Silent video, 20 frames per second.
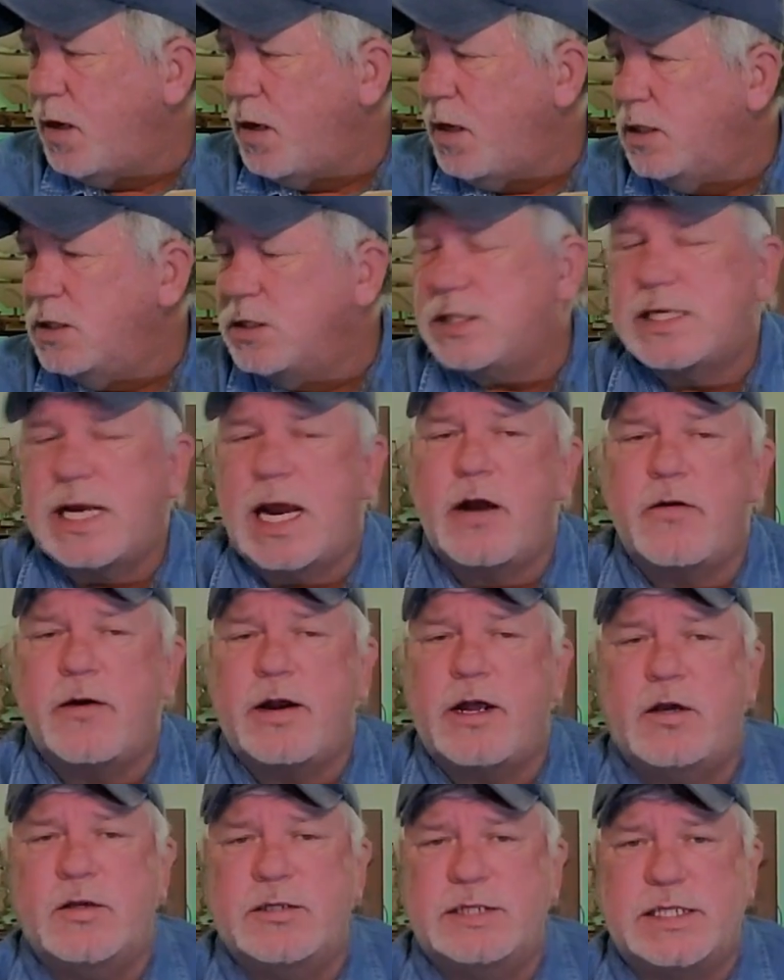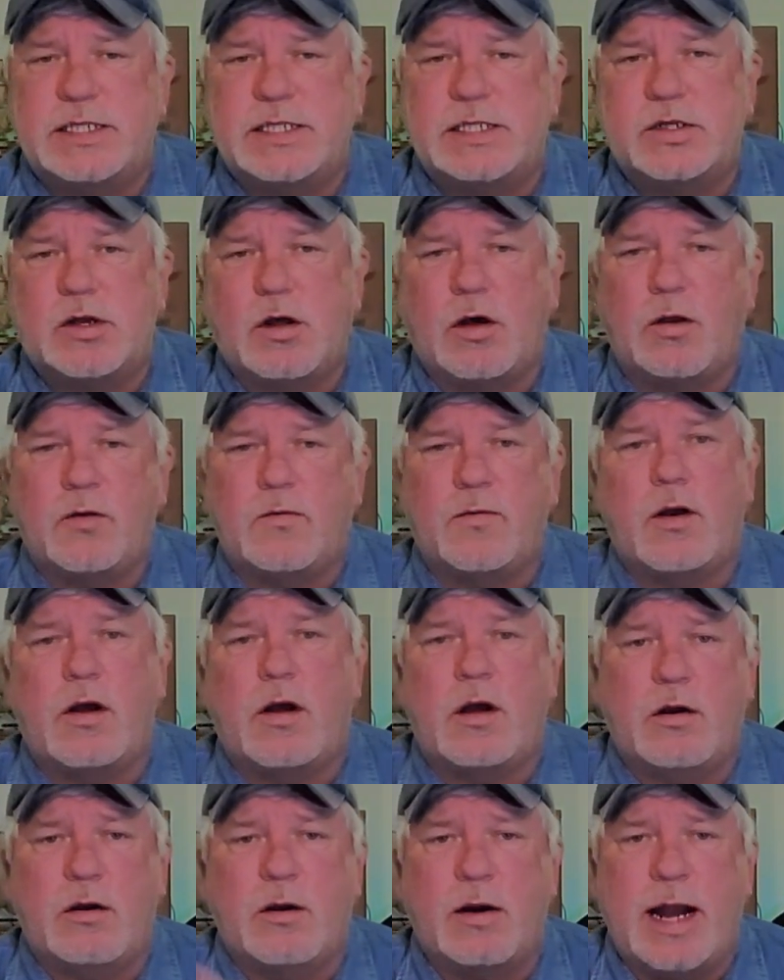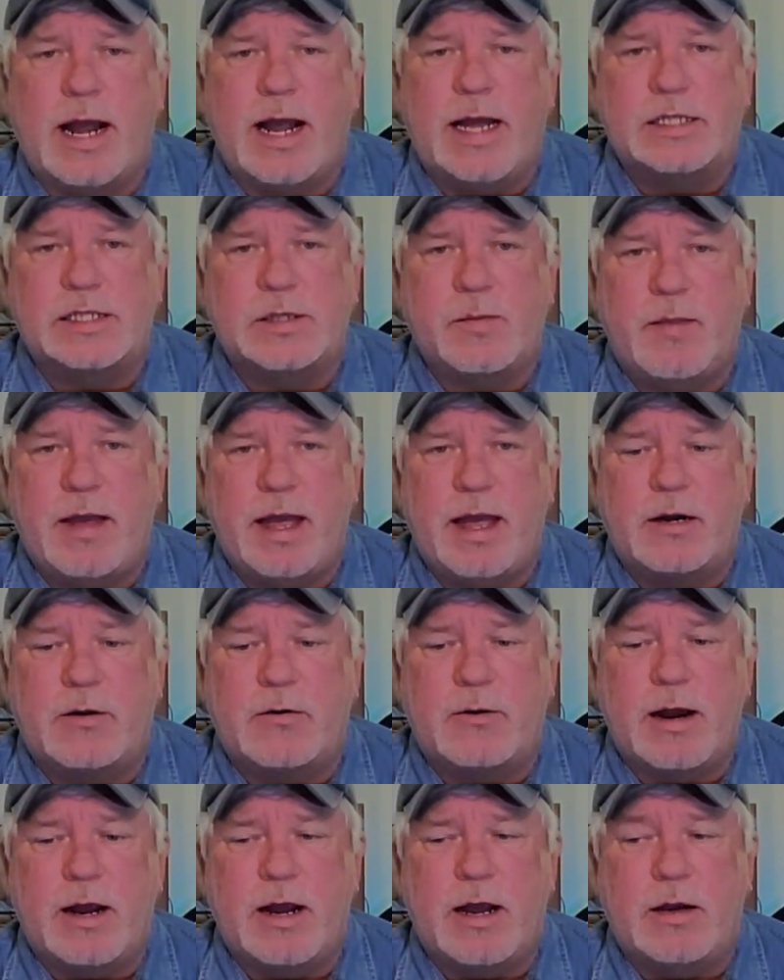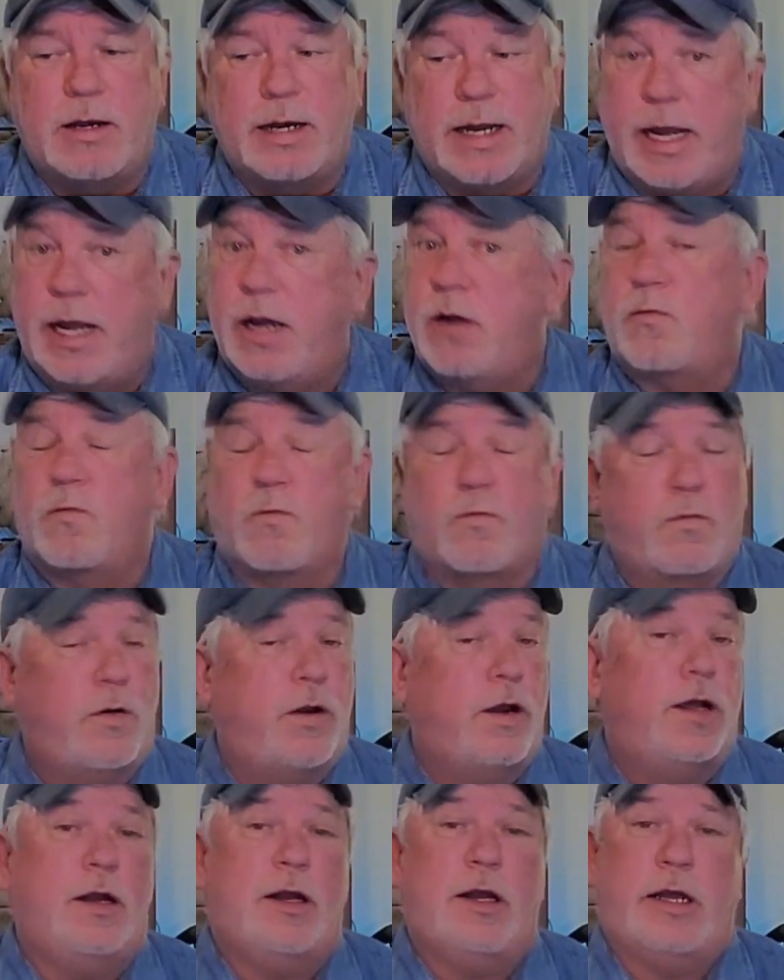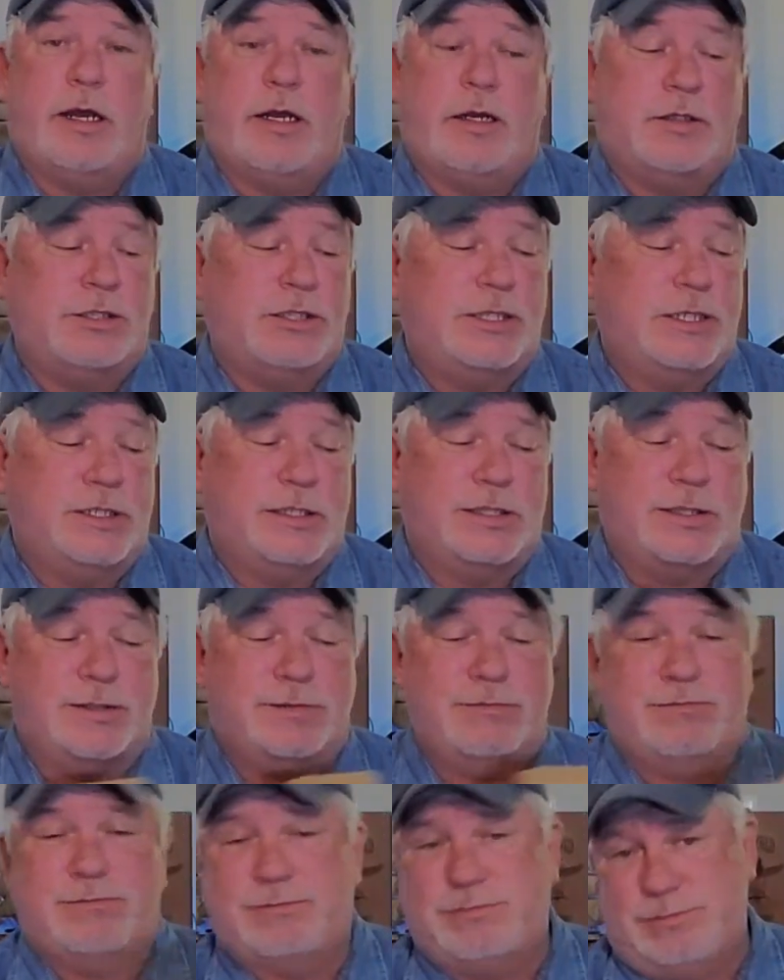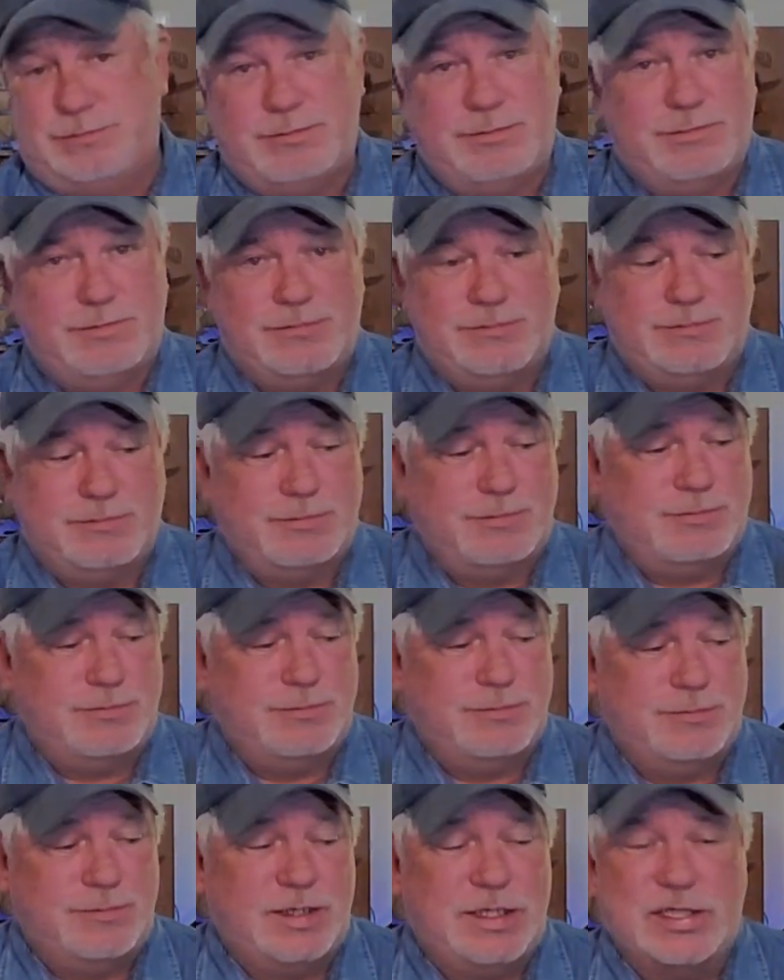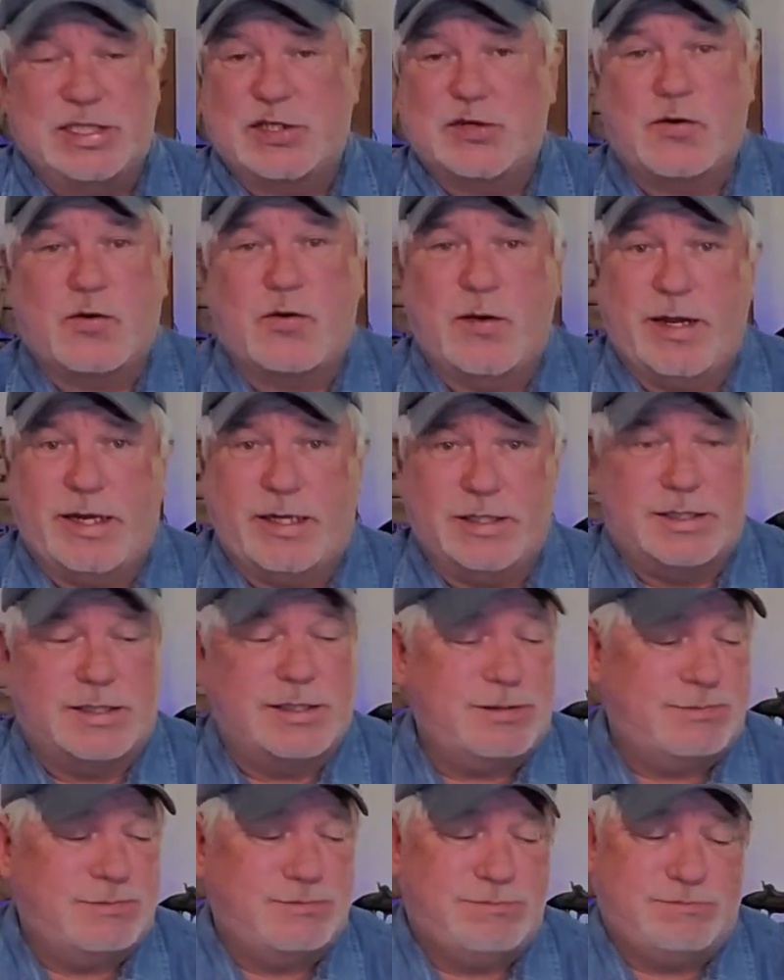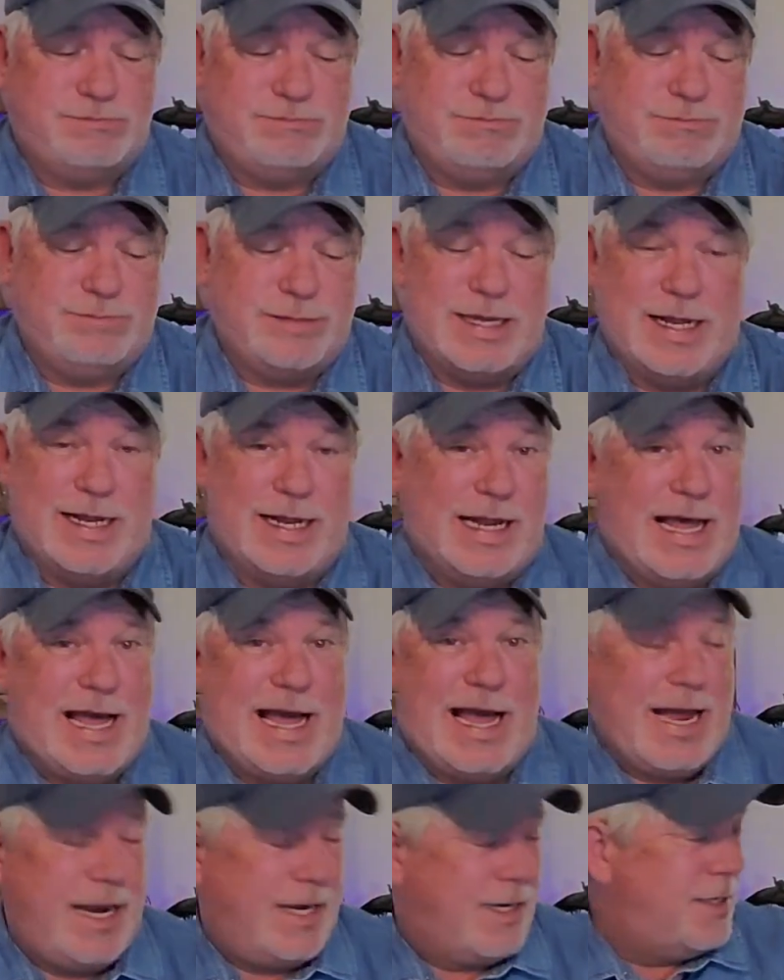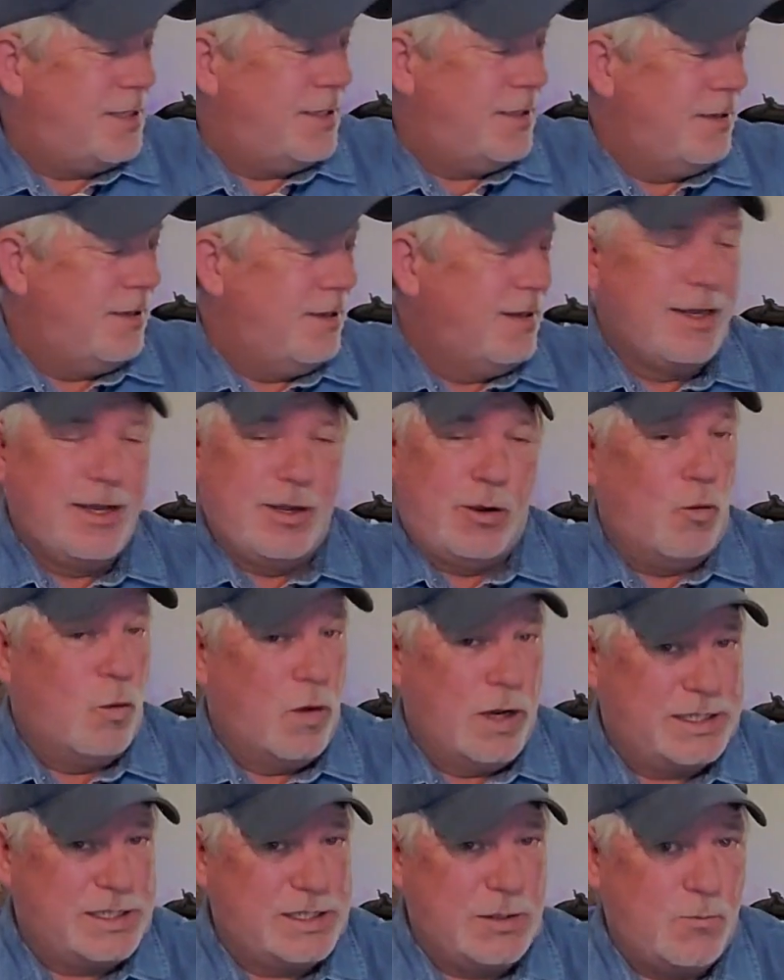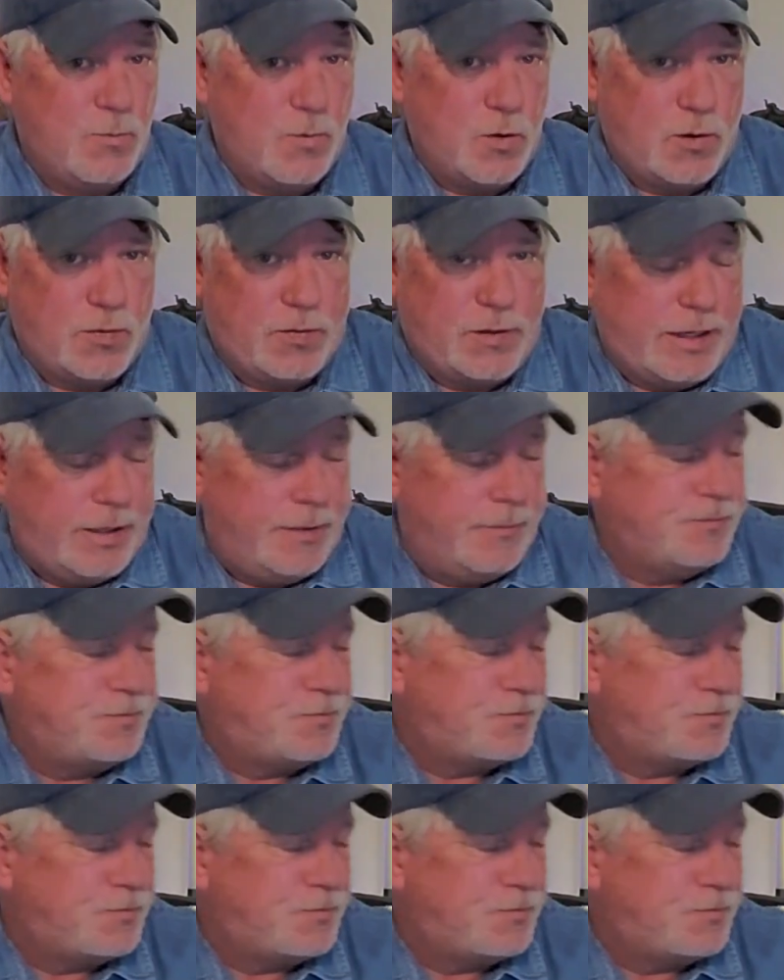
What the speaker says: stereo is installed wrong or has a bad ground, it really just destroys a lot. Wasn't worth it.